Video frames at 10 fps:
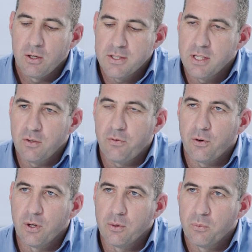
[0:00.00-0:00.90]

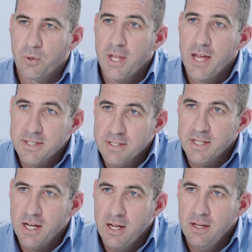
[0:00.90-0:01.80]
Identify what the
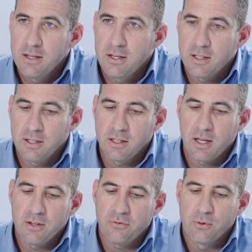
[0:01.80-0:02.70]
hazards are and then
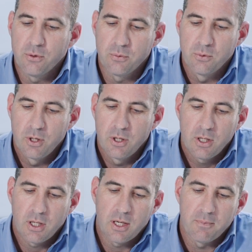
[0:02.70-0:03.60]
go through
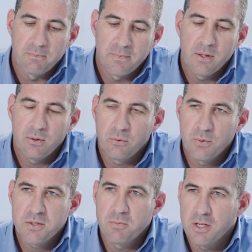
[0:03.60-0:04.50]
a
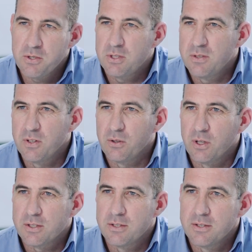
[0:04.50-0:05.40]
risk matrix, if you
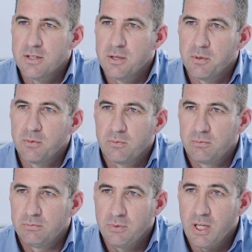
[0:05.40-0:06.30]
like, to determine
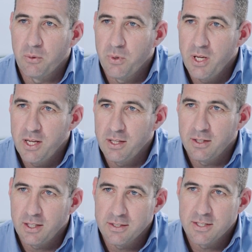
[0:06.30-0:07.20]
where
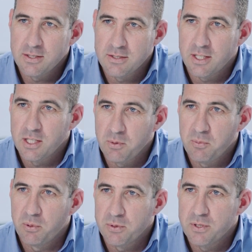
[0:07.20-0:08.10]
that attention is going to
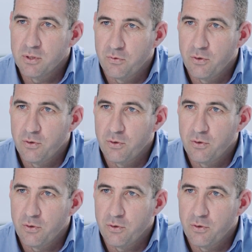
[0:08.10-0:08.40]
be put to